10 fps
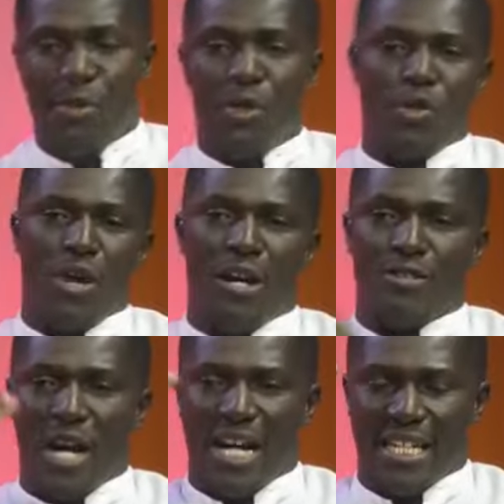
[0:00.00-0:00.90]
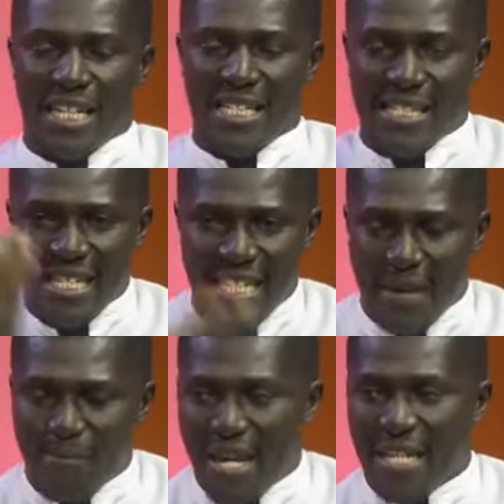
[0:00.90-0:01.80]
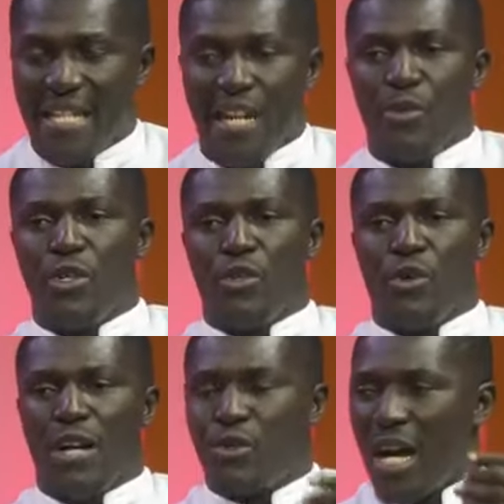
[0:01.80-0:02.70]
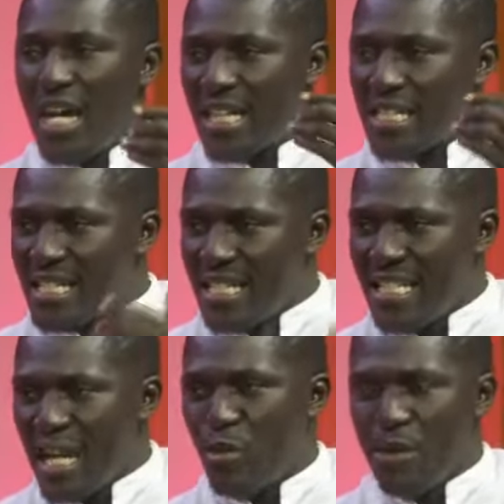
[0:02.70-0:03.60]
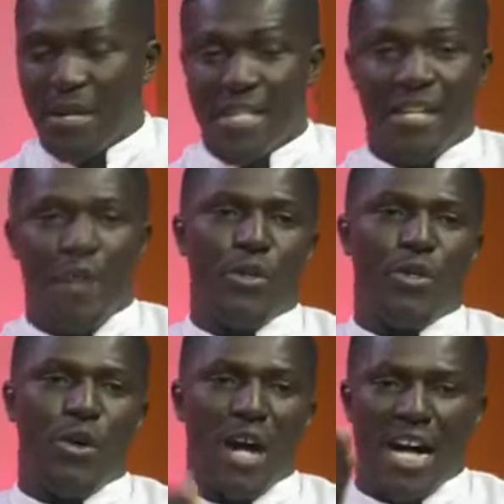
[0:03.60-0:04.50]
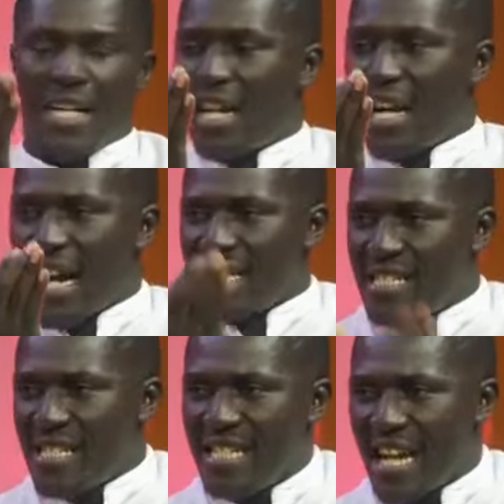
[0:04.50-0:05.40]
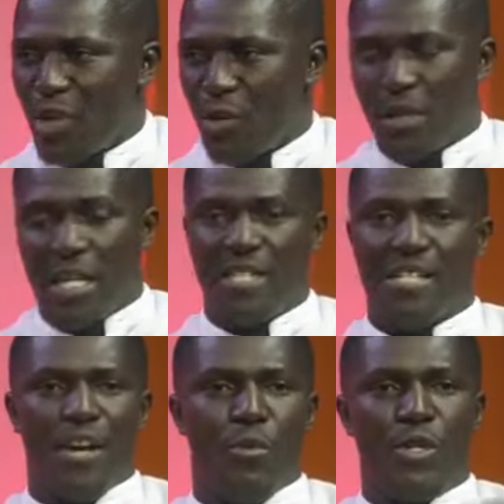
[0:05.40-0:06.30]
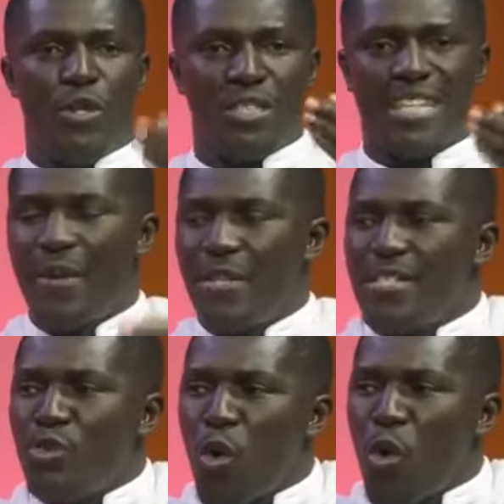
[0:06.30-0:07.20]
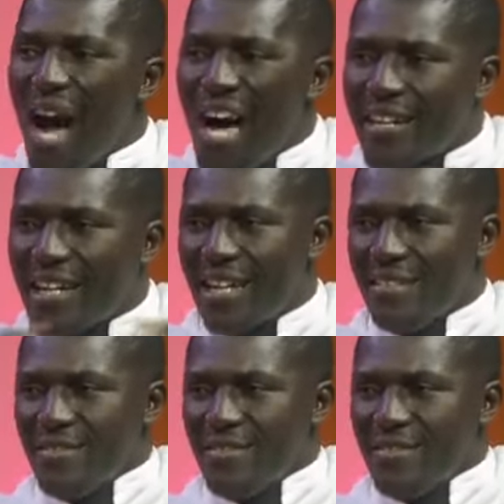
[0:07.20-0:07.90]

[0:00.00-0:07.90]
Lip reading: We don't know how to honor senior men. We don't know how to honor senior women. We don't honor our senior colleagues. We don't. There is no honor.